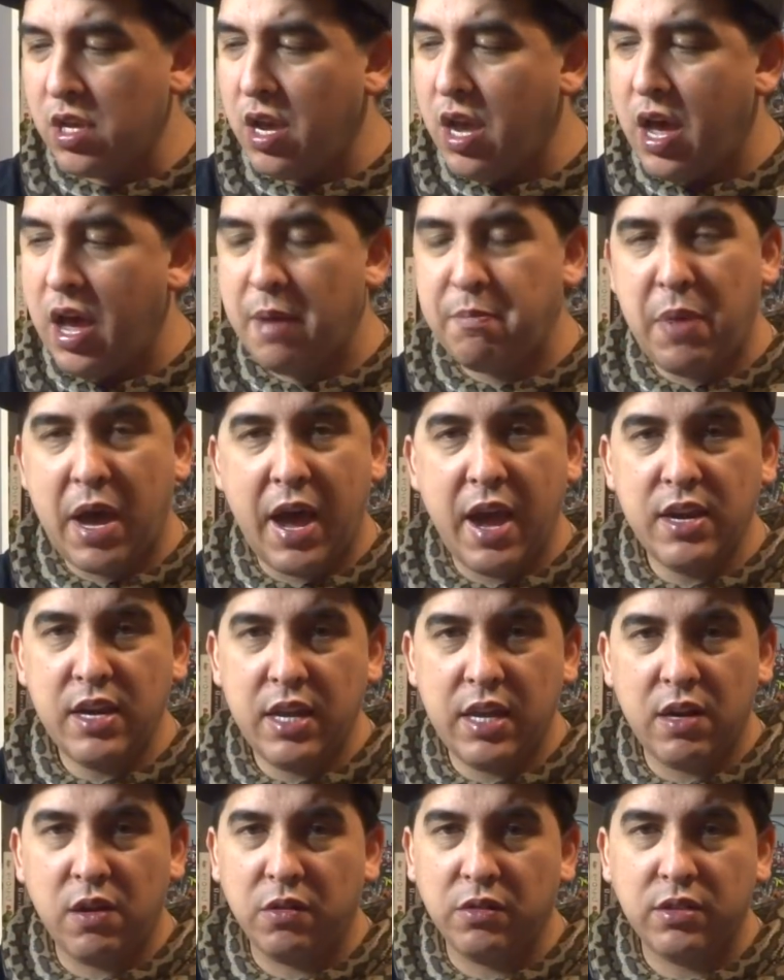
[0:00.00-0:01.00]
I buy
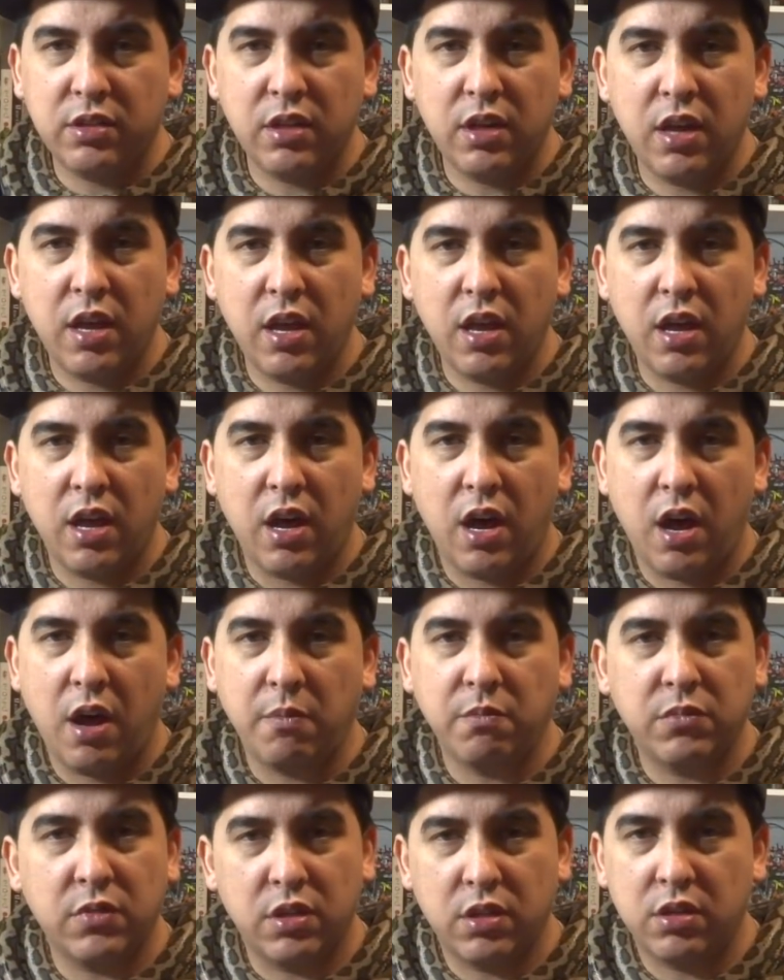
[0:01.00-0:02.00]
needles.
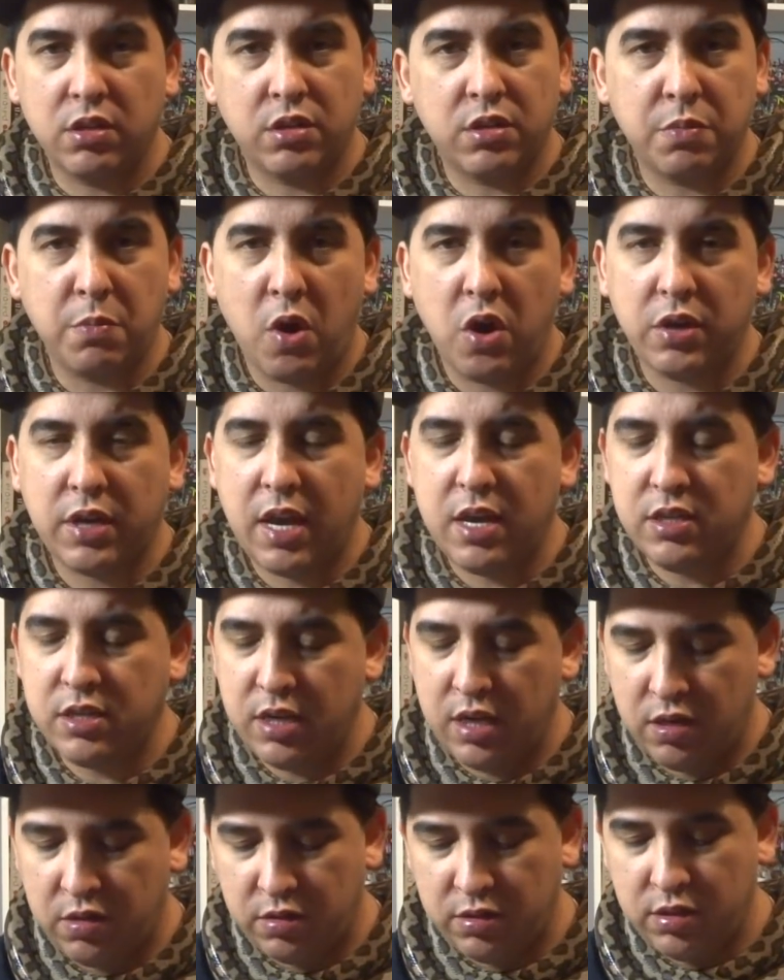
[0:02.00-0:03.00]
Um, they're small gauge
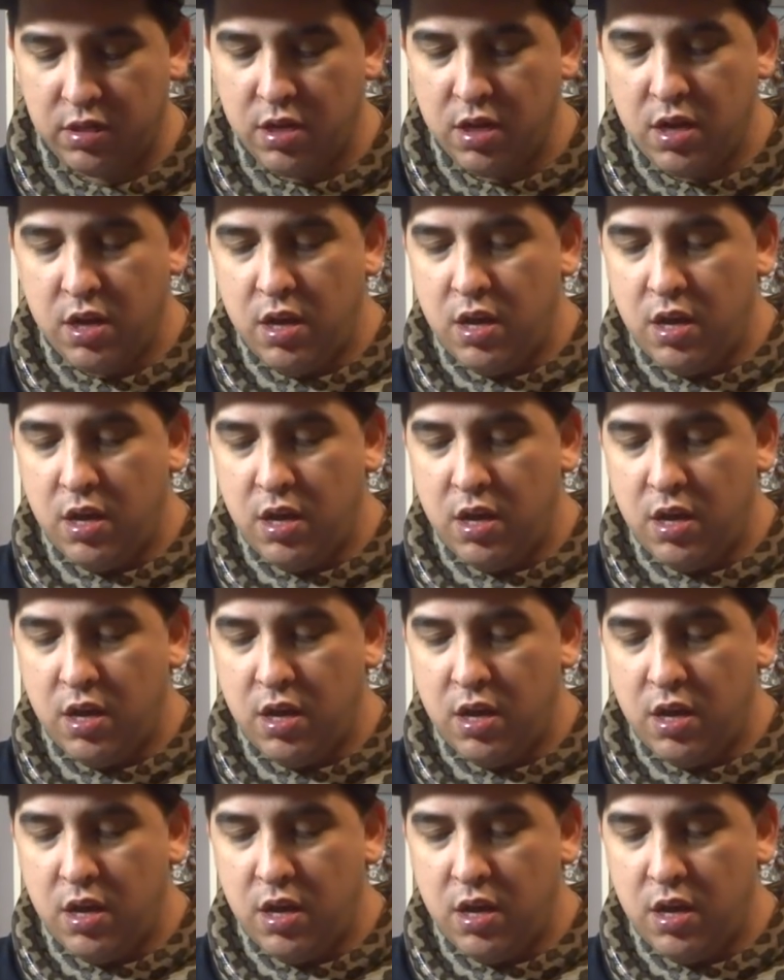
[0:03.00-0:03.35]
needles.